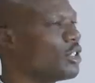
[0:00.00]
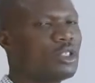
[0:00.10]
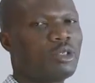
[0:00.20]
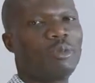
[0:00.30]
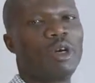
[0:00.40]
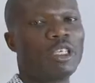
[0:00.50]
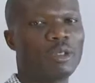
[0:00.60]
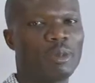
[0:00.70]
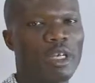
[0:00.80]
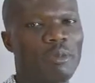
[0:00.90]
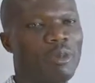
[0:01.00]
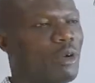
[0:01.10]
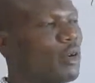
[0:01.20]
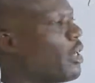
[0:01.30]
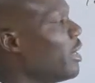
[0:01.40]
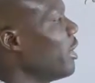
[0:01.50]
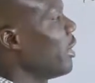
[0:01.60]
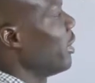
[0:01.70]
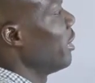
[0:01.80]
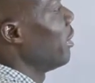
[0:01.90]
to multiply by
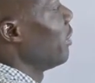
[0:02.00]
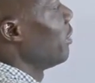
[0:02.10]
100.